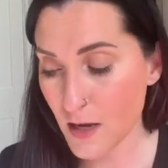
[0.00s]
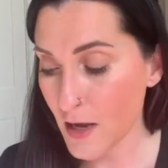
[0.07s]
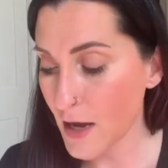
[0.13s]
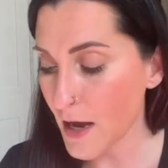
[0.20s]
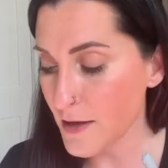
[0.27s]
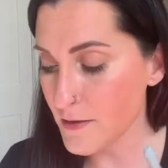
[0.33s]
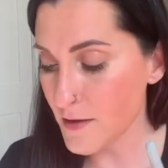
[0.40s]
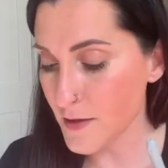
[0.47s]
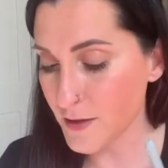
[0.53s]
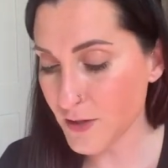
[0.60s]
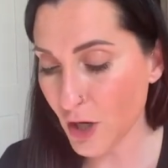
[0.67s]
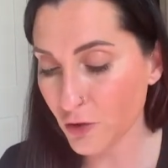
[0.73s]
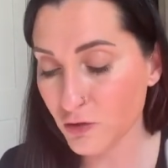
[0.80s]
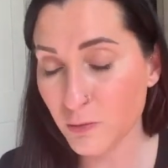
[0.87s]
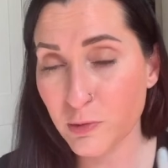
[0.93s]
and then the
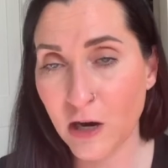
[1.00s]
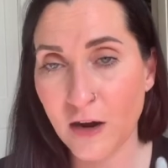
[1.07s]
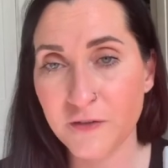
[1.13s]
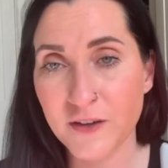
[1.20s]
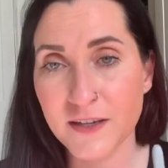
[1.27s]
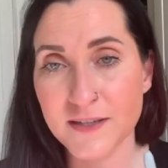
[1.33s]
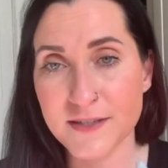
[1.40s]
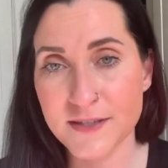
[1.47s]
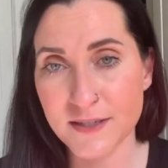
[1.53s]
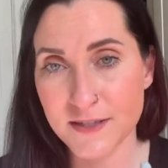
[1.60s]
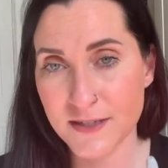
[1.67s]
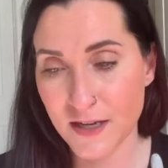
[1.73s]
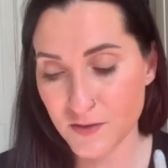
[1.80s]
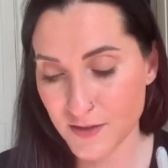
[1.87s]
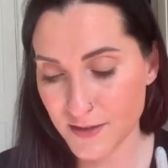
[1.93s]
total profit is
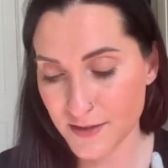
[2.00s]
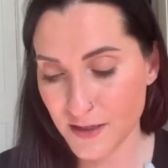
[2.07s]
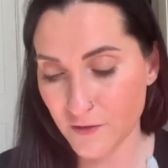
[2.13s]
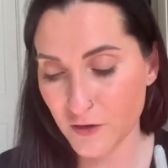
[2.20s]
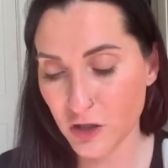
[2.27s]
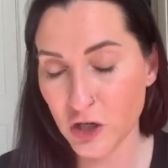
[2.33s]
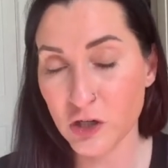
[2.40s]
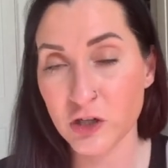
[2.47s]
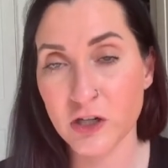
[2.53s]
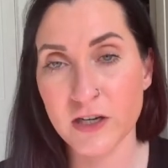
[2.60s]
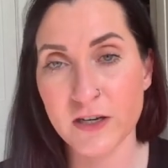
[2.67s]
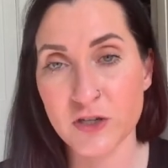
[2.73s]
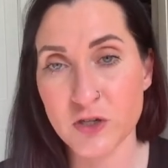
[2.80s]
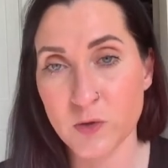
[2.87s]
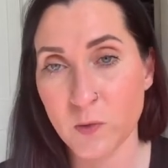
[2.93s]

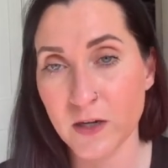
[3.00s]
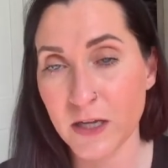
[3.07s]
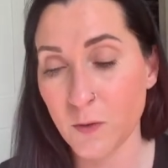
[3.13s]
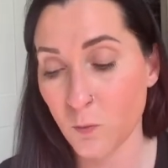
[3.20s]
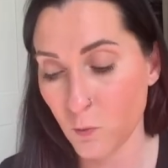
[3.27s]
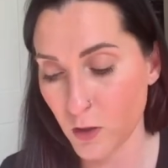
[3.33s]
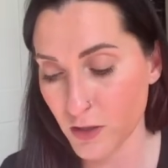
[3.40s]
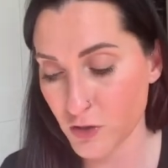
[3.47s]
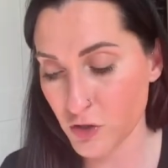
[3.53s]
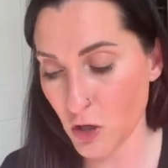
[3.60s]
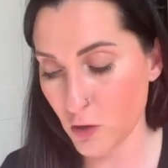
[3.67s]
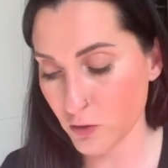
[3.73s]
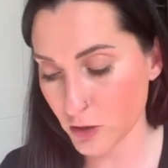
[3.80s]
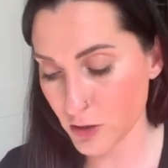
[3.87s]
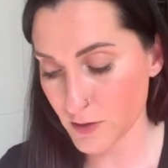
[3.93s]

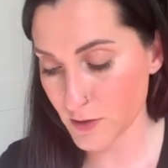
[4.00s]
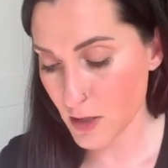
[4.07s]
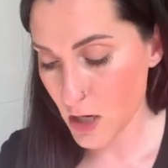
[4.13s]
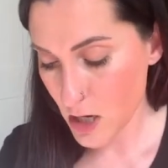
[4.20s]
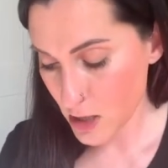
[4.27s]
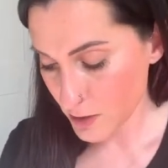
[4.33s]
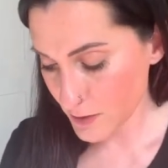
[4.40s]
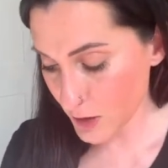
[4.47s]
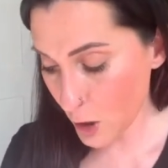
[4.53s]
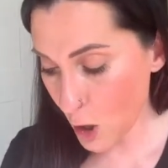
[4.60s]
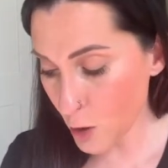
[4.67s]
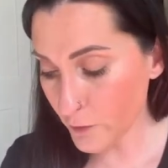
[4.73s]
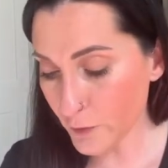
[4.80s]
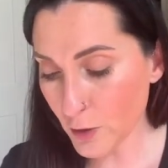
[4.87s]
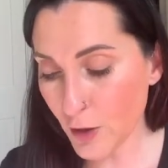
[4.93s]
$6,721. So
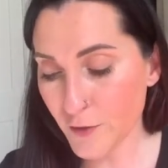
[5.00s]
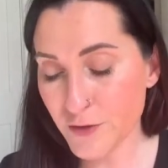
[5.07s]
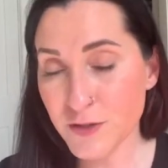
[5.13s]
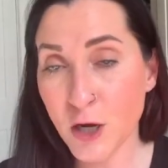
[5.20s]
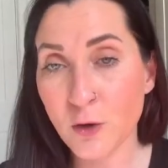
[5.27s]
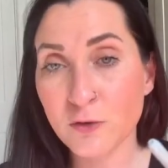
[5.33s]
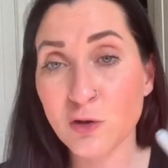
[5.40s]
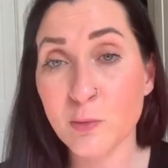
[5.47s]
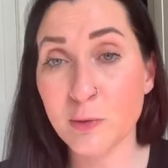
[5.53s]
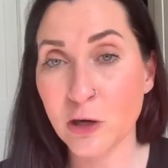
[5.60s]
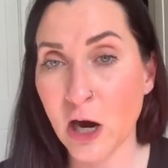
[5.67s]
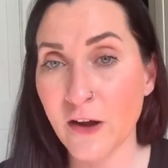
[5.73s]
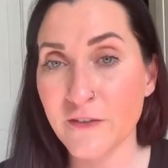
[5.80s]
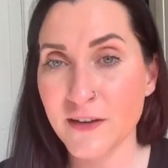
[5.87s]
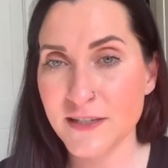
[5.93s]
overall, the total
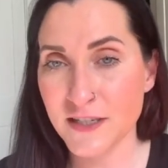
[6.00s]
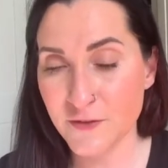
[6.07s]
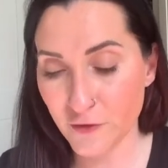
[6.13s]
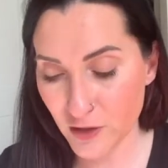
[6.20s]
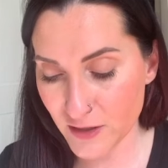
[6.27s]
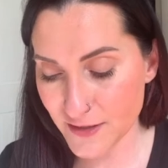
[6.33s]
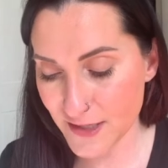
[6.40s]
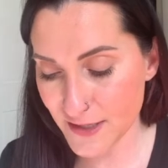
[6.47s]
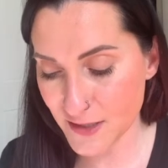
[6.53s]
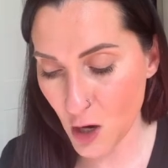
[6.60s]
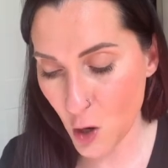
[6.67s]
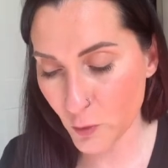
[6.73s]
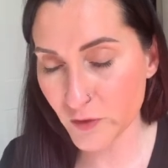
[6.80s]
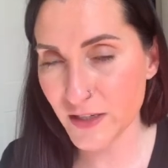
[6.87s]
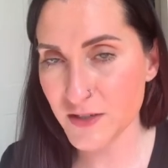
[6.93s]
profit difference is
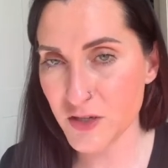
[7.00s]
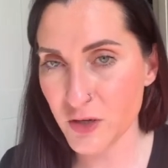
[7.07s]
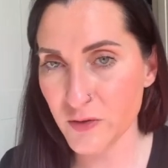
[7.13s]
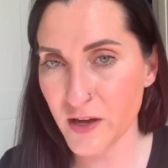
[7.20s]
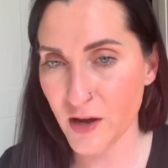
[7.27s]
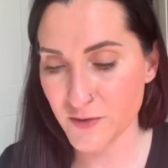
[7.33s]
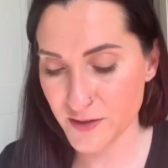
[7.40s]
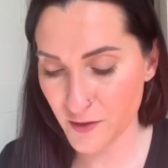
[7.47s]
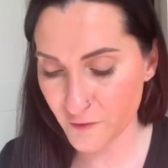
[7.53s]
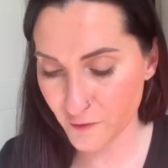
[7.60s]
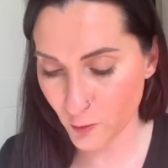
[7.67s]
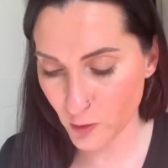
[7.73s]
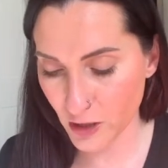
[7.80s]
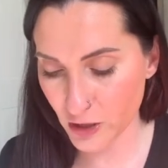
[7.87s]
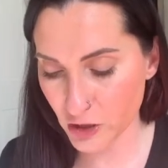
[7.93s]
only
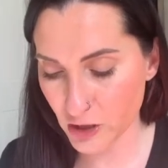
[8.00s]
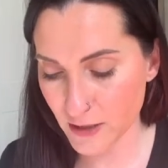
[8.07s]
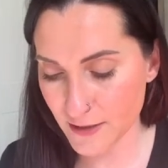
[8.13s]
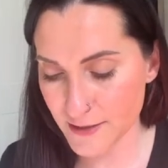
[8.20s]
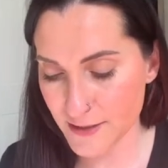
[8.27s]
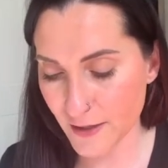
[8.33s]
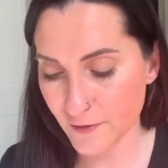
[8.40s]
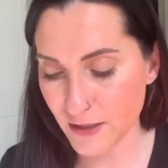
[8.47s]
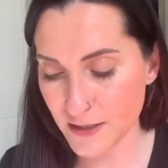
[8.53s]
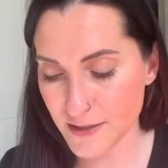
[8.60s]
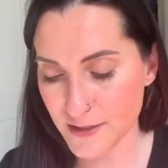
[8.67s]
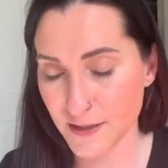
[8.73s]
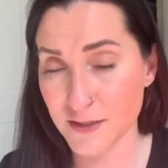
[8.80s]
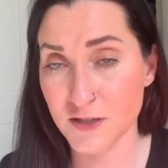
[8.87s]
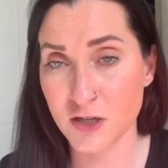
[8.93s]

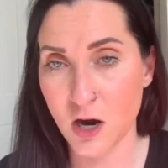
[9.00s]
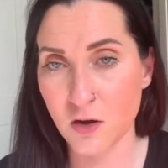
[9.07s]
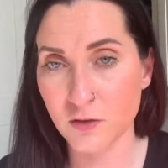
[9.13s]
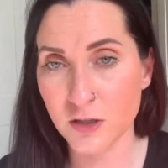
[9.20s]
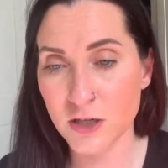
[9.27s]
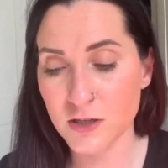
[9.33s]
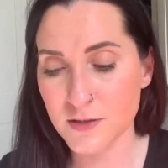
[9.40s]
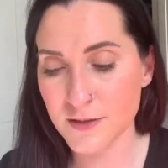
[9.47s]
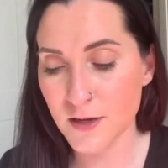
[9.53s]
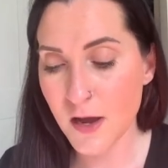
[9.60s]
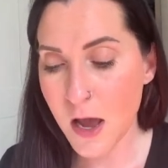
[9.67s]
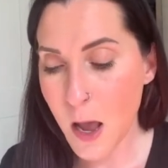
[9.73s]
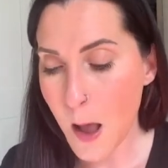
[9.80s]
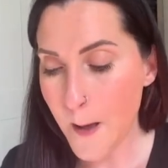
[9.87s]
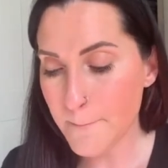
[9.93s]
$2,476,
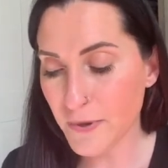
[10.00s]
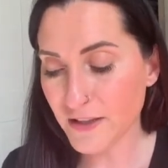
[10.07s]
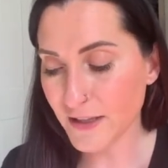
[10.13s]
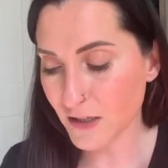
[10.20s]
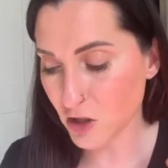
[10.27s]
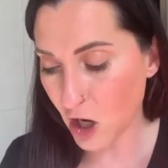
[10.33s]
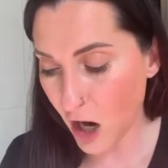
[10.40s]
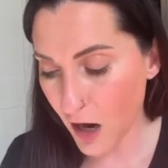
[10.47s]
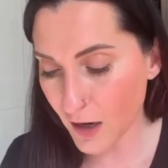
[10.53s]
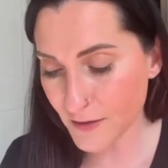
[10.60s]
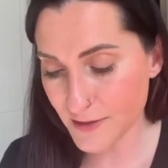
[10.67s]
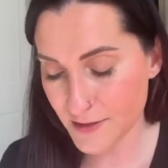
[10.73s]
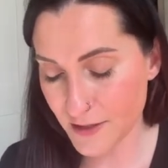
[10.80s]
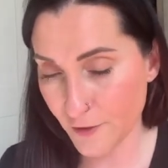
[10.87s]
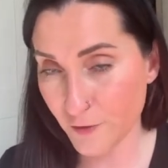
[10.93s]
but the
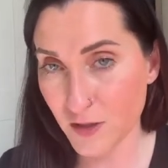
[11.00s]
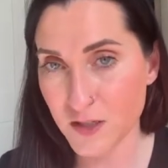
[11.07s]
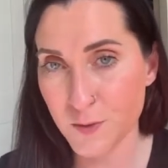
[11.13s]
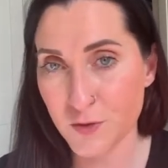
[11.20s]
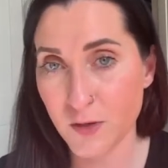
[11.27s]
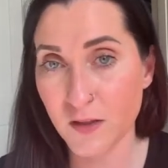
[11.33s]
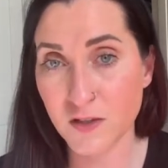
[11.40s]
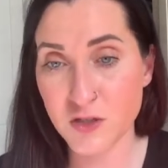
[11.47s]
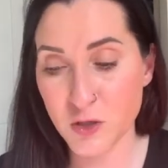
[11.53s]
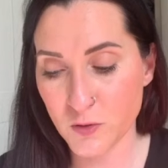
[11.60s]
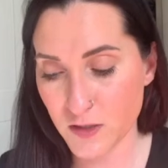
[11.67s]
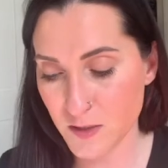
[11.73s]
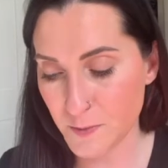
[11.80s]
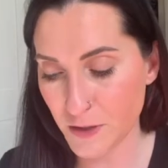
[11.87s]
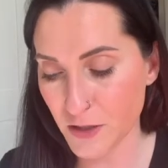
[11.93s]
cost difference between the two
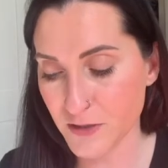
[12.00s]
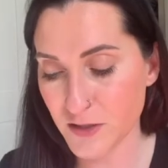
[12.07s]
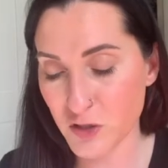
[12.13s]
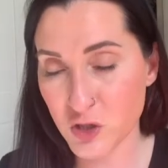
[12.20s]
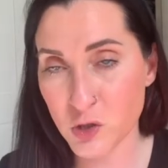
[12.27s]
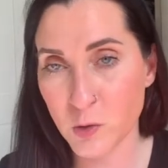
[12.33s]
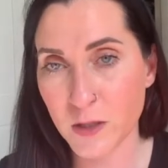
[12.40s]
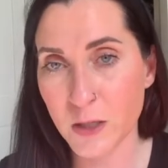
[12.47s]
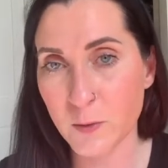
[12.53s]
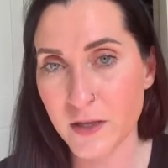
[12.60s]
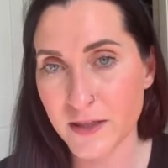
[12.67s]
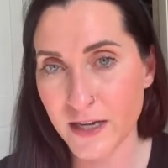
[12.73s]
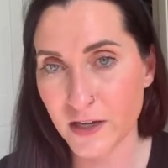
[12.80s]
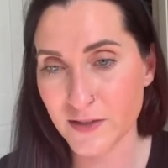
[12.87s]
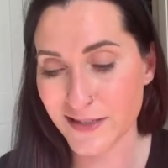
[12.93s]
experiences is
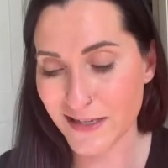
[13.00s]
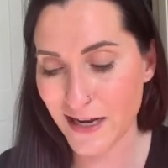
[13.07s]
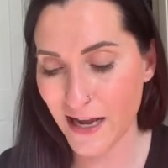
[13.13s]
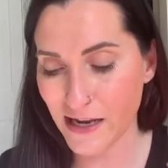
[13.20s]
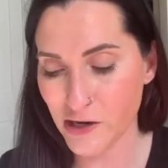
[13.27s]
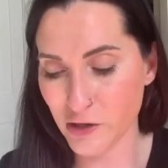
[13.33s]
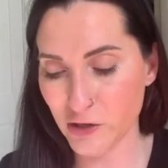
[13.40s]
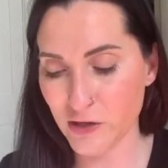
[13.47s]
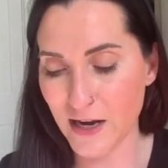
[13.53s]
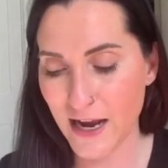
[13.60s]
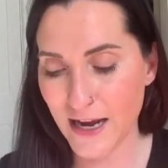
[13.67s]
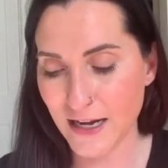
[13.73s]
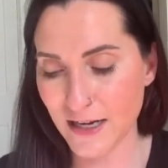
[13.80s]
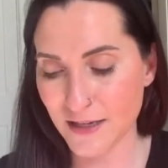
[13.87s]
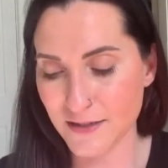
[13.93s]

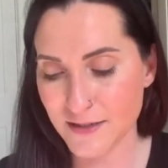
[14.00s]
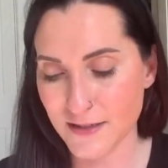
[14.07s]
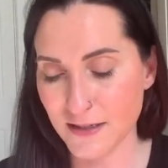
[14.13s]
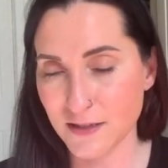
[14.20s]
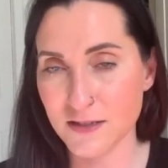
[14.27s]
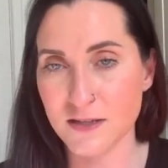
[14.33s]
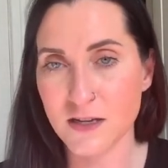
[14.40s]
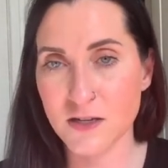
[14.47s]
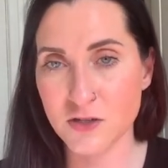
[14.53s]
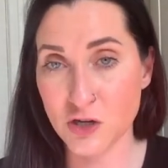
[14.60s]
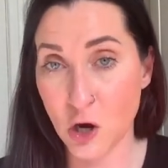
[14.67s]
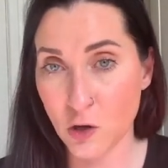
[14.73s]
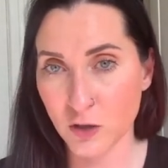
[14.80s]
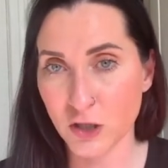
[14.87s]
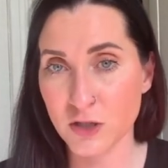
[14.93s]

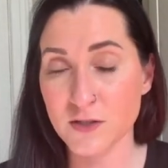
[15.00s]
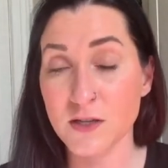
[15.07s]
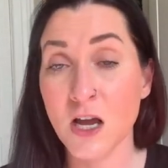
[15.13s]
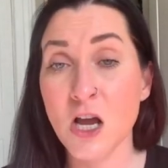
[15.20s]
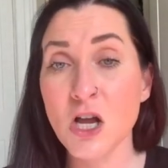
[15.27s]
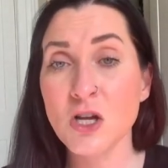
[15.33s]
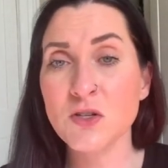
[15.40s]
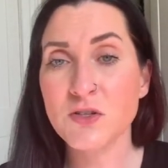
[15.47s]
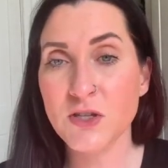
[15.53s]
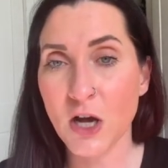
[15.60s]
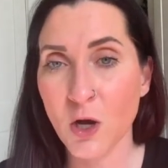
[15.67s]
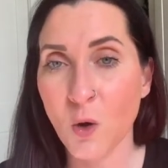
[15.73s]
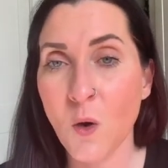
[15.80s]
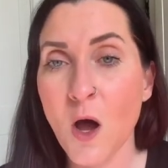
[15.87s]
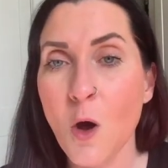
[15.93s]
$21,886.
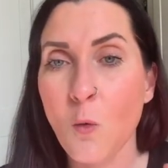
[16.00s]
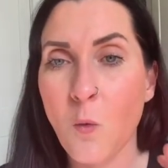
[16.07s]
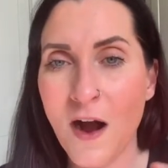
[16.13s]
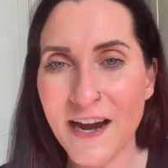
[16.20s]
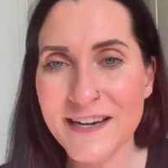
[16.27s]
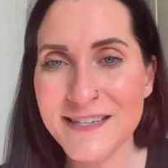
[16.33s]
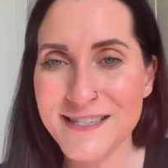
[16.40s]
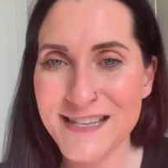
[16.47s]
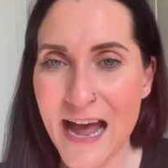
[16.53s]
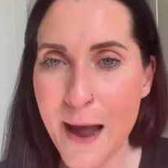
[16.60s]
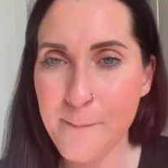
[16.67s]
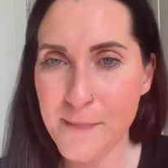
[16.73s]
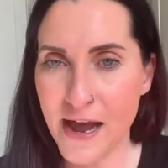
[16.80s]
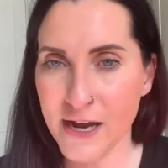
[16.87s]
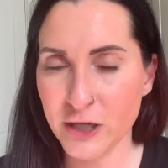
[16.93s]
So why does
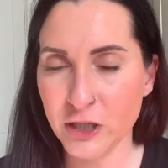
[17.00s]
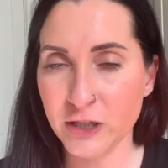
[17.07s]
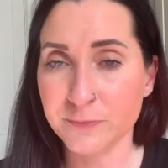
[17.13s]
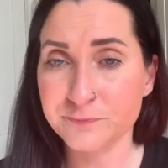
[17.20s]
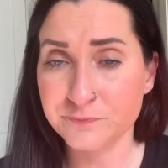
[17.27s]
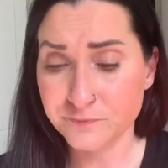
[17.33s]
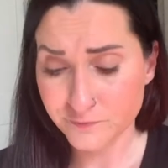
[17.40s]
that matter?